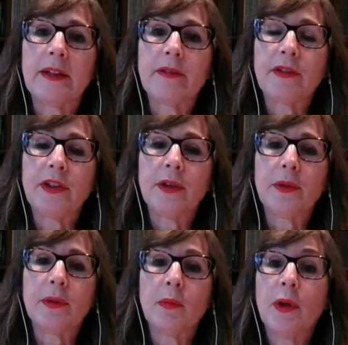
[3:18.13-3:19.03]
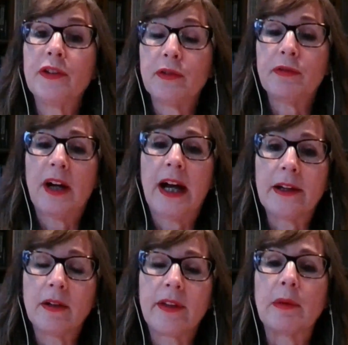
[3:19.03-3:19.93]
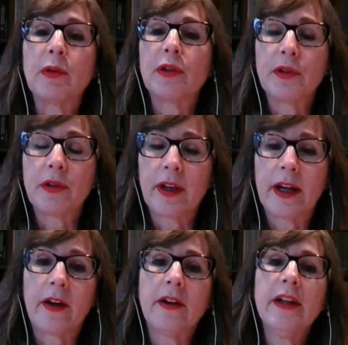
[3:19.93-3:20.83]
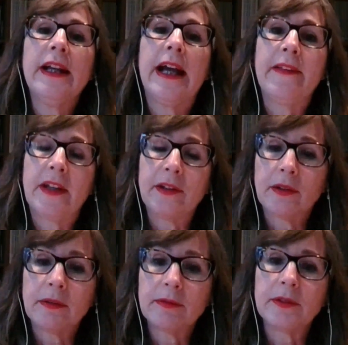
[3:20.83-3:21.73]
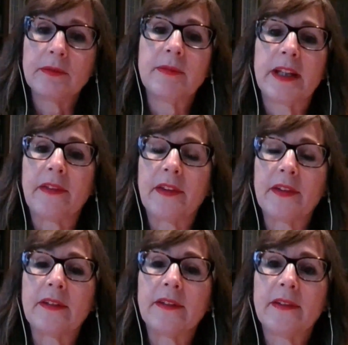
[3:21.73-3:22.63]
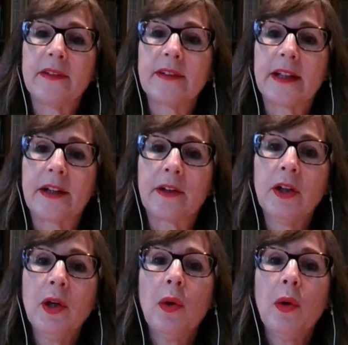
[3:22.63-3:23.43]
once you file, they will know you're there, and then you'll get the cease and desist letter.